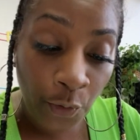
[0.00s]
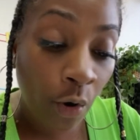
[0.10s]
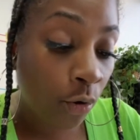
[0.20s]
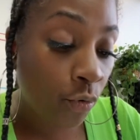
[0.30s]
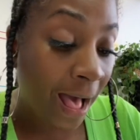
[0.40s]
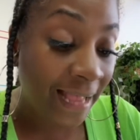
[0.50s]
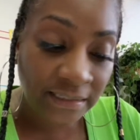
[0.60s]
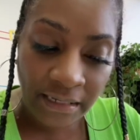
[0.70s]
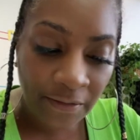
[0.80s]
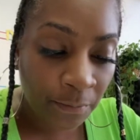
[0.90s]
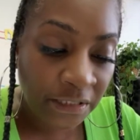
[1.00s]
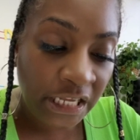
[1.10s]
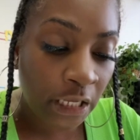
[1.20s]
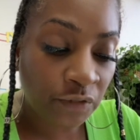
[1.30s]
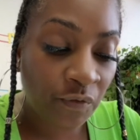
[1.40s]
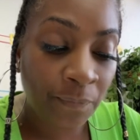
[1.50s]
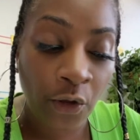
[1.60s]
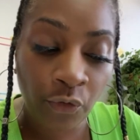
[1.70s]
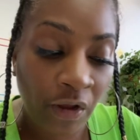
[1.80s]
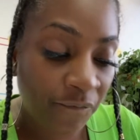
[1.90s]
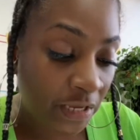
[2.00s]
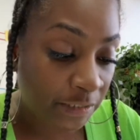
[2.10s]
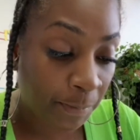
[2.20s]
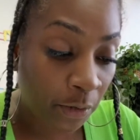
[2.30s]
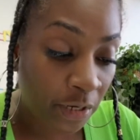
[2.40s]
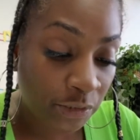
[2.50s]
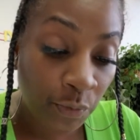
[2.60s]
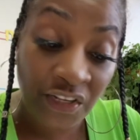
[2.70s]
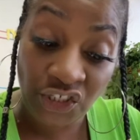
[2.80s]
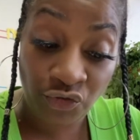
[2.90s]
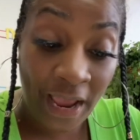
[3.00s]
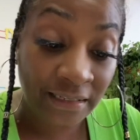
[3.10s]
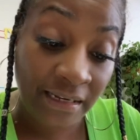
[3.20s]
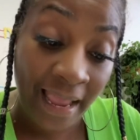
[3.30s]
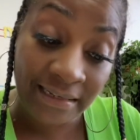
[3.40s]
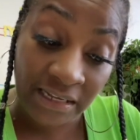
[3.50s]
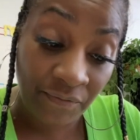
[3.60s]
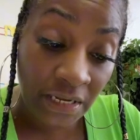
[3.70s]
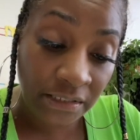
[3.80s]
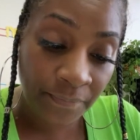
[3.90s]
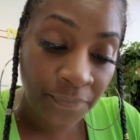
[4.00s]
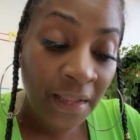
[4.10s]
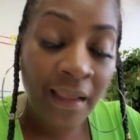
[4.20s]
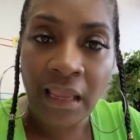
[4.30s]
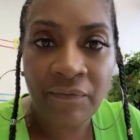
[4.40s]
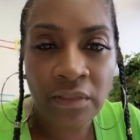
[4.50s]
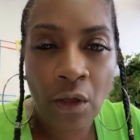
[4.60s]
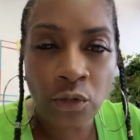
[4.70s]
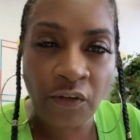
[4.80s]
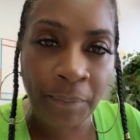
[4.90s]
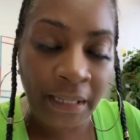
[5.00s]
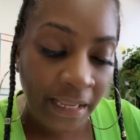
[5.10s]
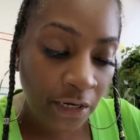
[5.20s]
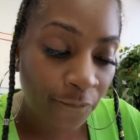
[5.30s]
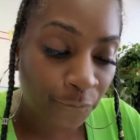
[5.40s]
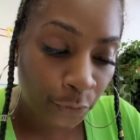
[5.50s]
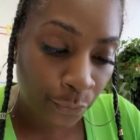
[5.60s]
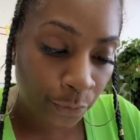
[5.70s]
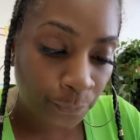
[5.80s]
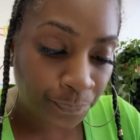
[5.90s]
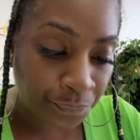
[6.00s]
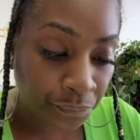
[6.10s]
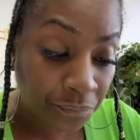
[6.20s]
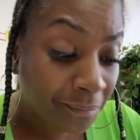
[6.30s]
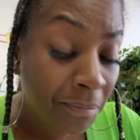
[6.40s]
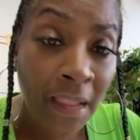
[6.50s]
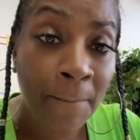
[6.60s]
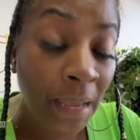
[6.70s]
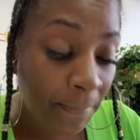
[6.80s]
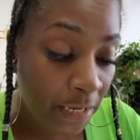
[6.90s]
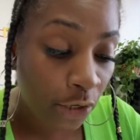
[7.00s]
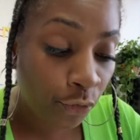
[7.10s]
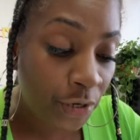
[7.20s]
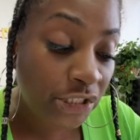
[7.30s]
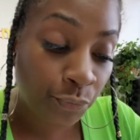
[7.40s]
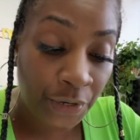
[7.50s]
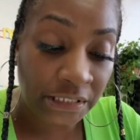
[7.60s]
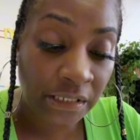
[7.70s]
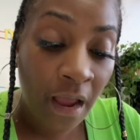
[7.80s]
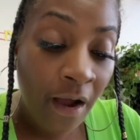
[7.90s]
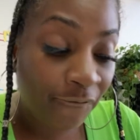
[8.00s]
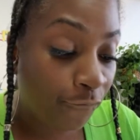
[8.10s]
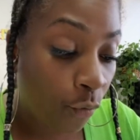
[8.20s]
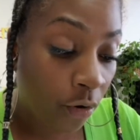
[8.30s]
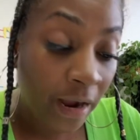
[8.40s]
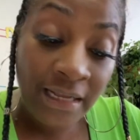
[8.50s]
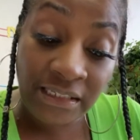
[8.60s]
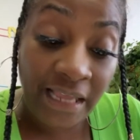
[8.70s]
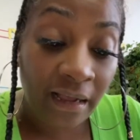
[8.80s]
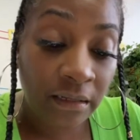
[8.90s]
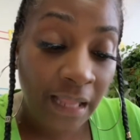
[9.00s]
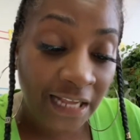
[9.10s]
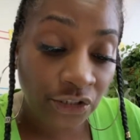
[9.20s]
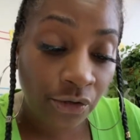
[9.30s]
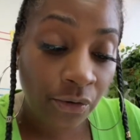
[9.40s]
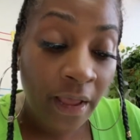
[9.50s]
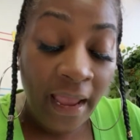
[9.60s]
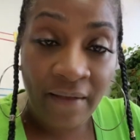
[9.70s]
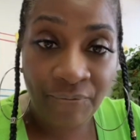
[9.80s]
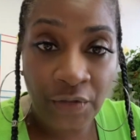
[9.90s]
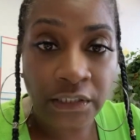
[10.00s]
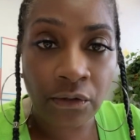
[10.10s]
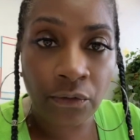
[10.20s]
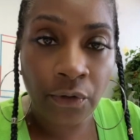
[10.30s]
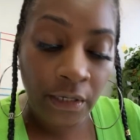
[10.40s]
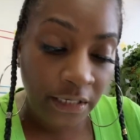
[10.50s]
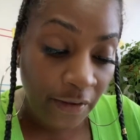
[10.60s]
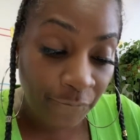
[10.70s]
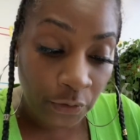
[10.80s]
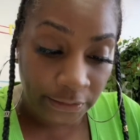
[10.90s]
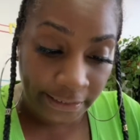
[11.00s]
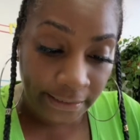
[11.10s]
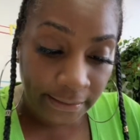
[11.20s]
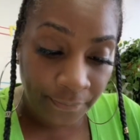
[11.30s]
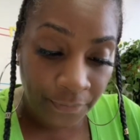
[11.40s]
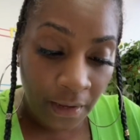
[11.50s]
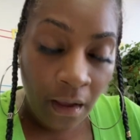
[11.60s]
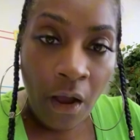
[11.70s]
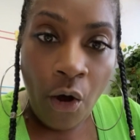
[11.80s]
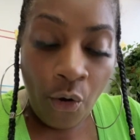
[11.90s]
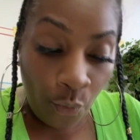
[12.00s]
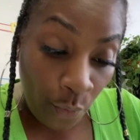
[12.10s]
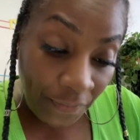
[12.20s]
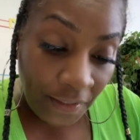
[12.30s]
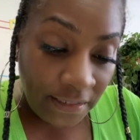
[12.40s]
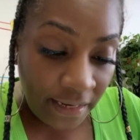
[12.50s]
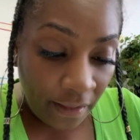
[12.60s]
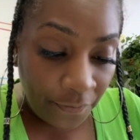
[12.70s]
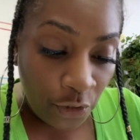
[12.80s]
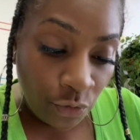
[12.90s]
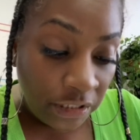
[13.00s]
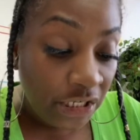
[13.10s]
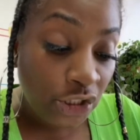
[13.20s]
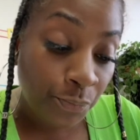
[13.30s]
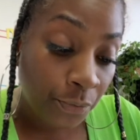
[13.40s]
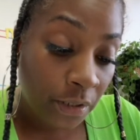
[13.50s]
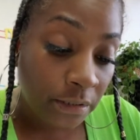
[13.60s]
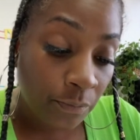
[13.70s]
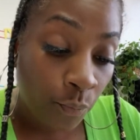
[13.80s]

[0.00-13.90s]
or who isolate themselves from their grief experience with distracting activities, even those of planning the funeral, may be increased risk for psychological and physical difficulties. While a death usually disrupts